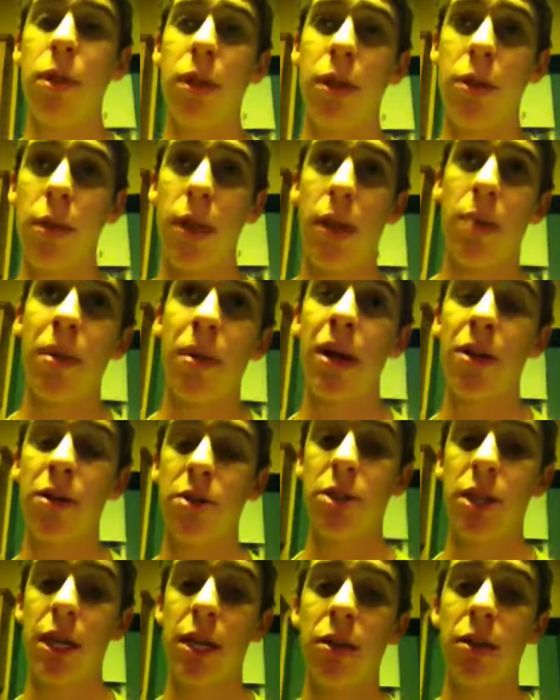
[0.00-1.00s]
really quick, my other
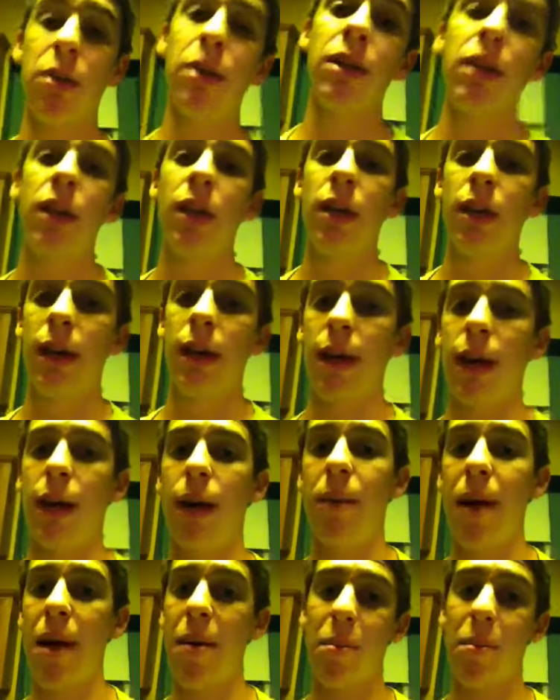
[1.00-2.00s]
channel.
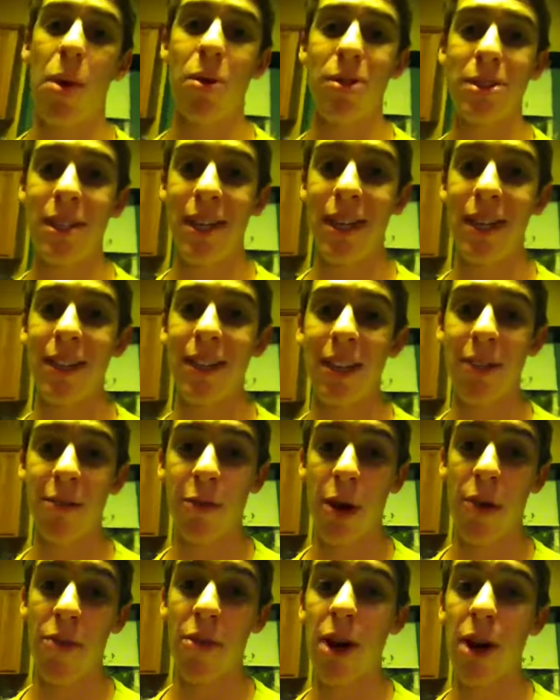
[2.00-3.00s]
I haven't posted anything in
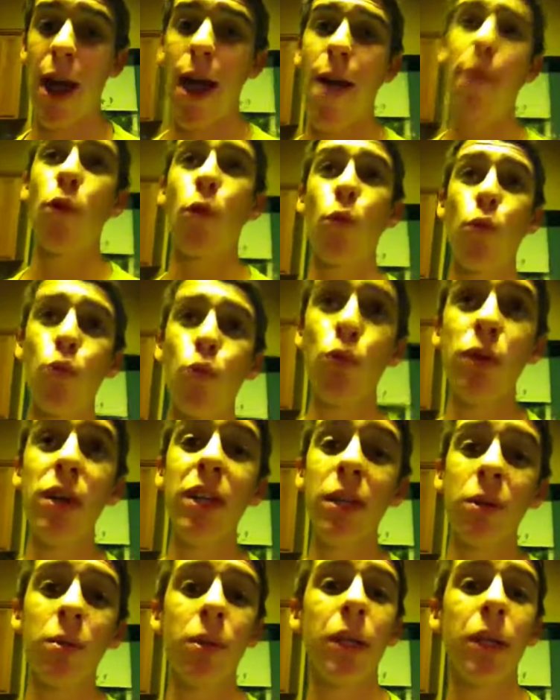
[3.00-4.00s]
forever. I have a
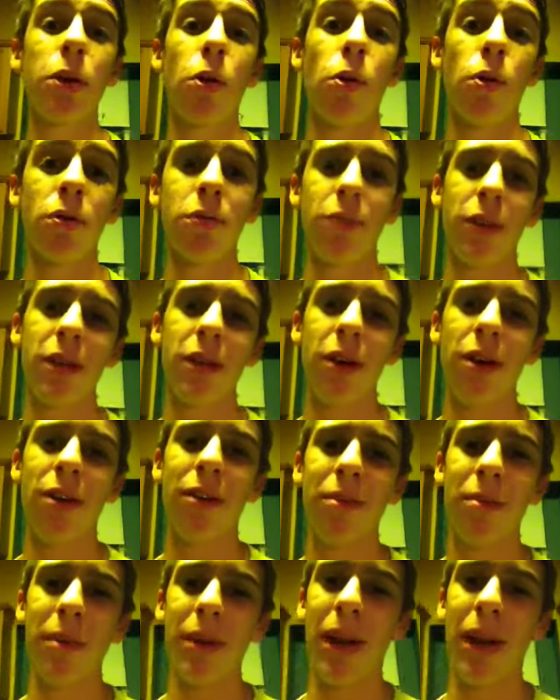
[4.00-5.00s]
really, really old
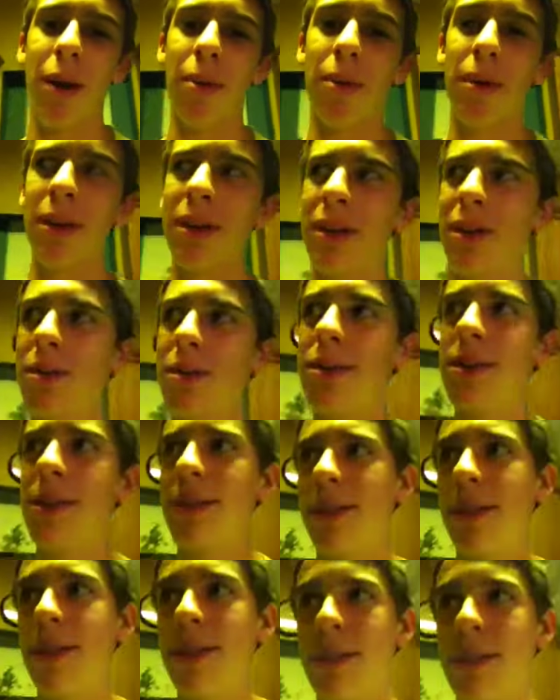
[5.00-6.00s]
video, but I want to use
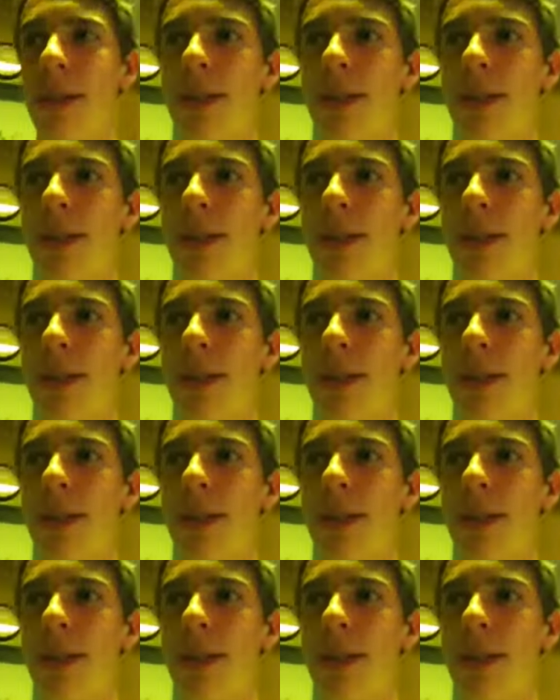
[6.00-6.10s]
it because